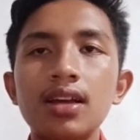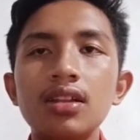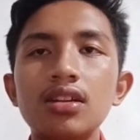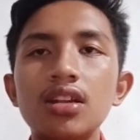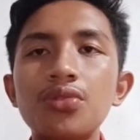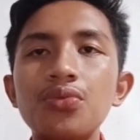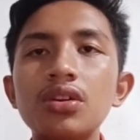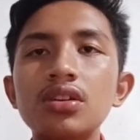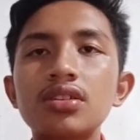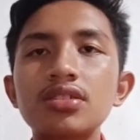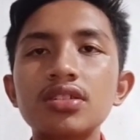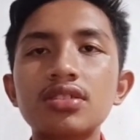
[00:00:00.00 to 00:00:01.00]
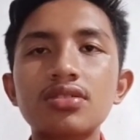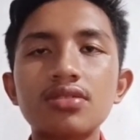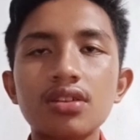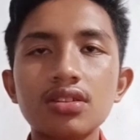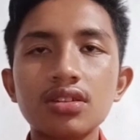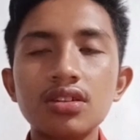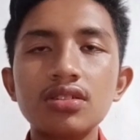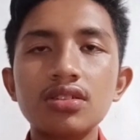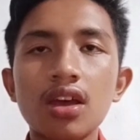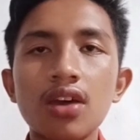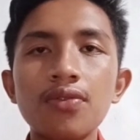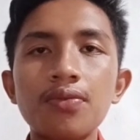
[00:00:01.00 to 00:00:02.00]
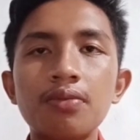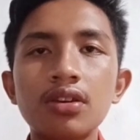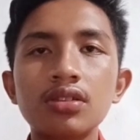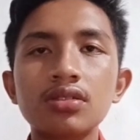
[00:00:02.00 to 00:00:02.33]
Language learning strategies have been